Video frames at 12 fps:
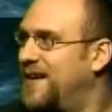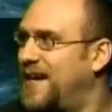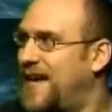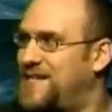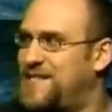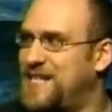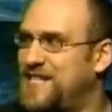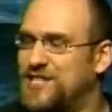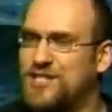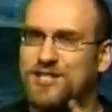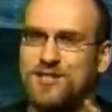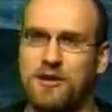And
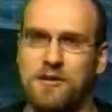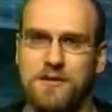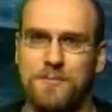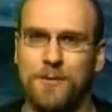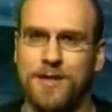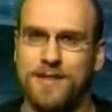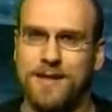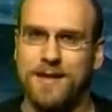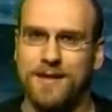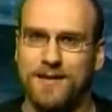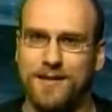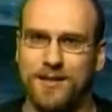didn't start with
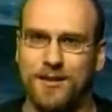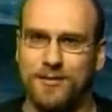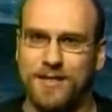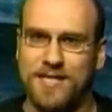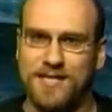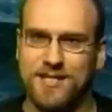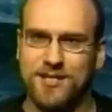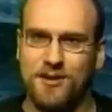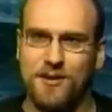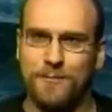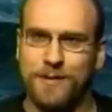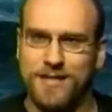
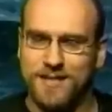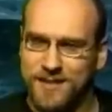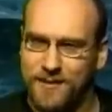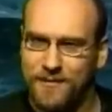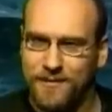this